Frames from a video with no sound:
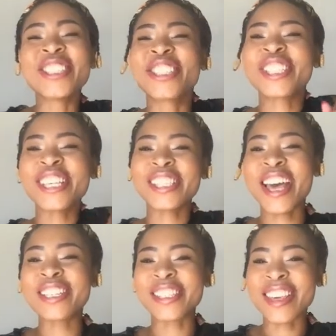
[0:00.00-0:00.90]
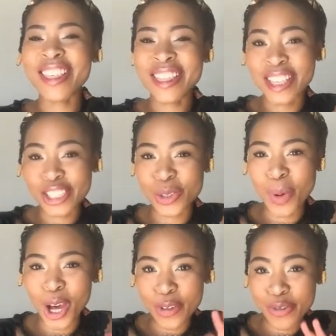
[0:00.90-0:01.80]
and she says that this is
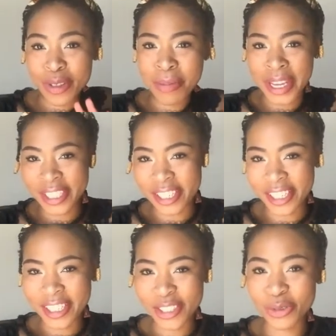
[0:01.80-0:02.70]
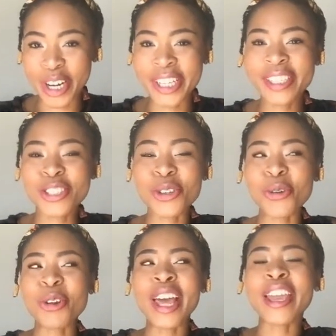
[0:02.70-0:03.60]
part of the maintenance, right?
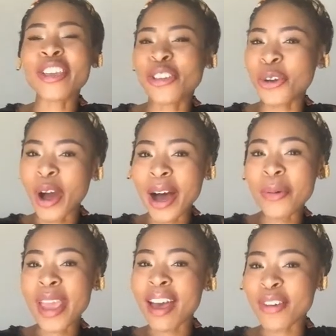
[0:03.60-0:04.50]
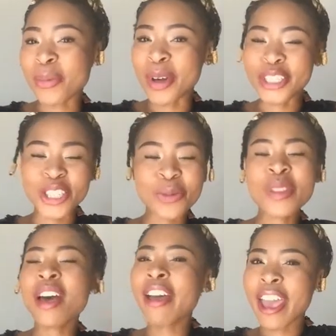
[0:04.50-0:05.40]
So, like, you know, how we have our budget
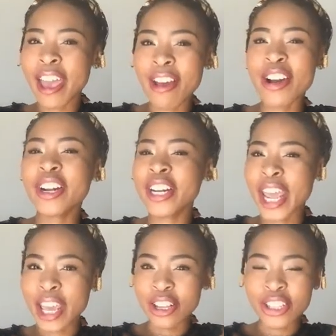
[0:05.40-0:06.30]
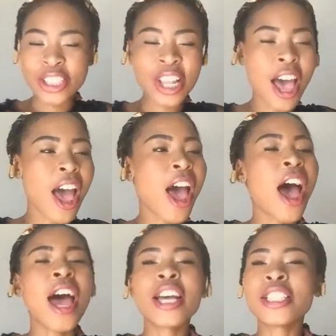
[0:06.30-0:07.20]
with our hair and our nails,
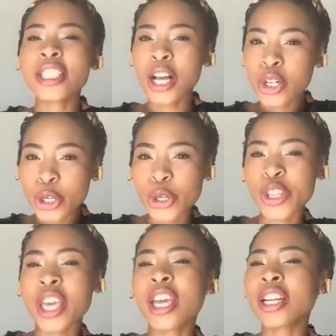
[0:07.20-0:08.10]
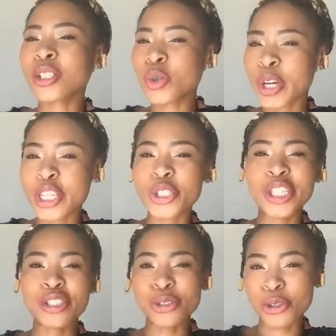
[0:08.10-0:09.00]
and our clothing and our
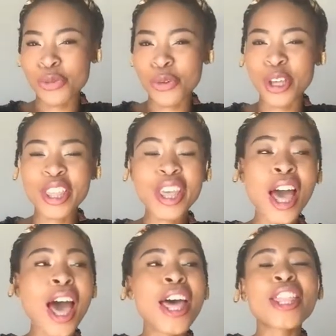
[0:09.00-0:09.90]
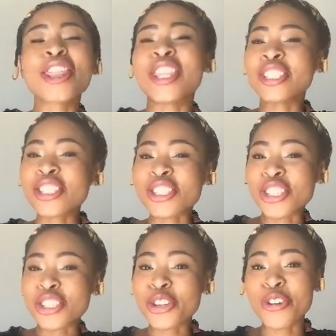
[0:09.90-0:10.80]
toiletries and so forth. This is
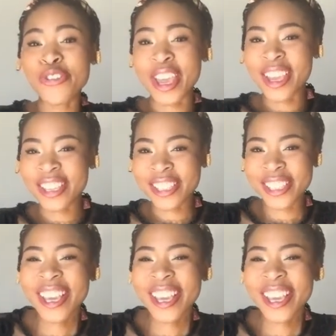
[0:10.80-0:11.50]
just her face.